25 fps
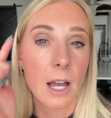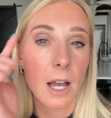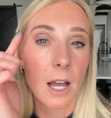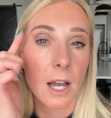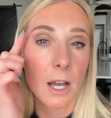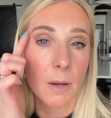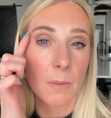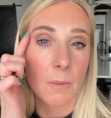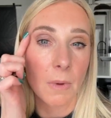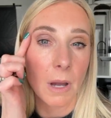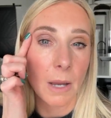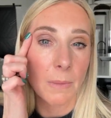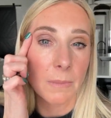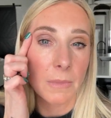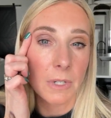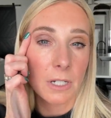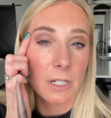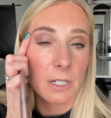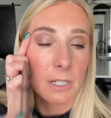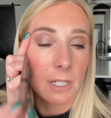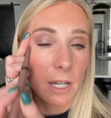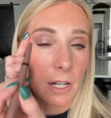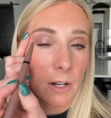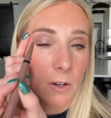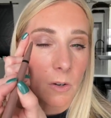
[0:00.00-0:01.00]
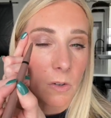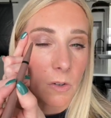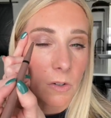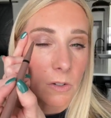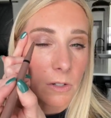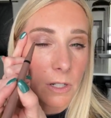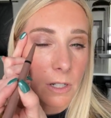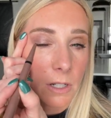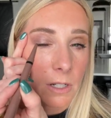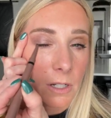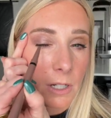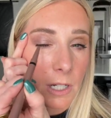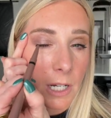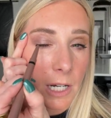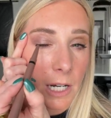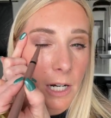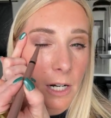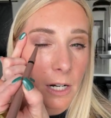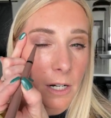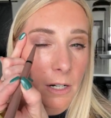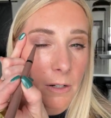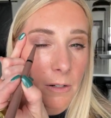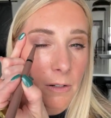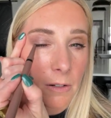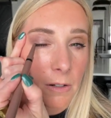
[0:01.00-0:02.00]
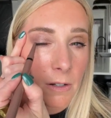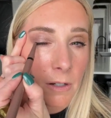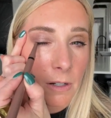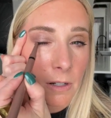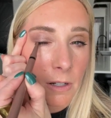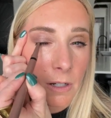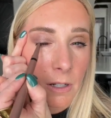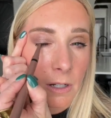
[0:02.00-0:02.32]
I'm gonna just kind of hold here.